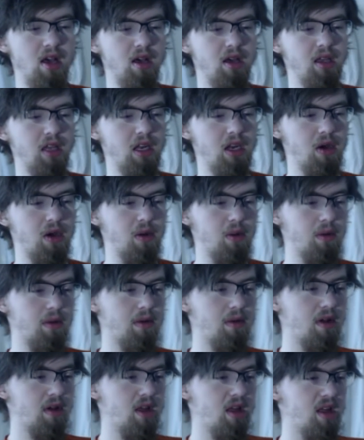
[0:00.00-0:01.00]
You know,
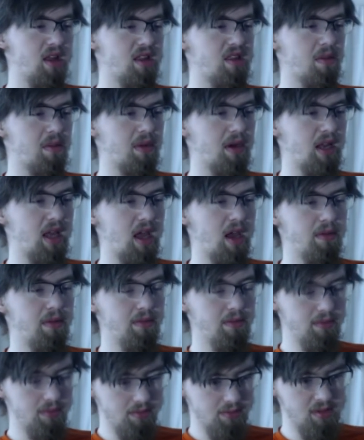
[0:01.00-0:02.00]
somebody
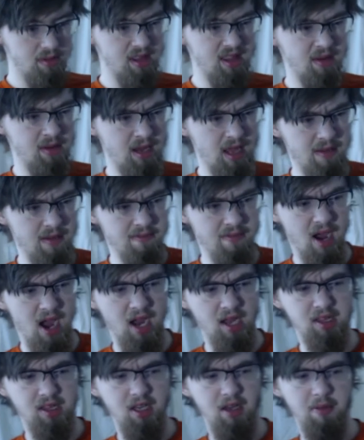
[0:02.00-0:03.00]
had
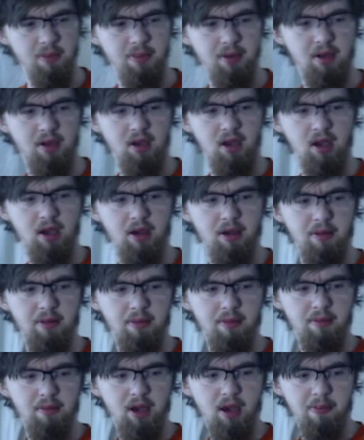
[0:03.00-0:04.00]
mocked up
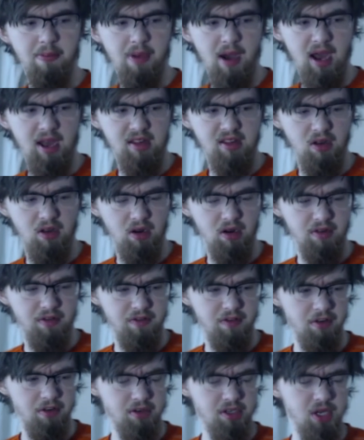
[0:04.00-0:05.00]
a box art
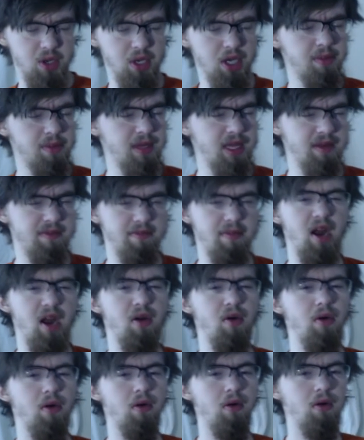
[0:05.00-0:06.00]
for Togepi and Meryl.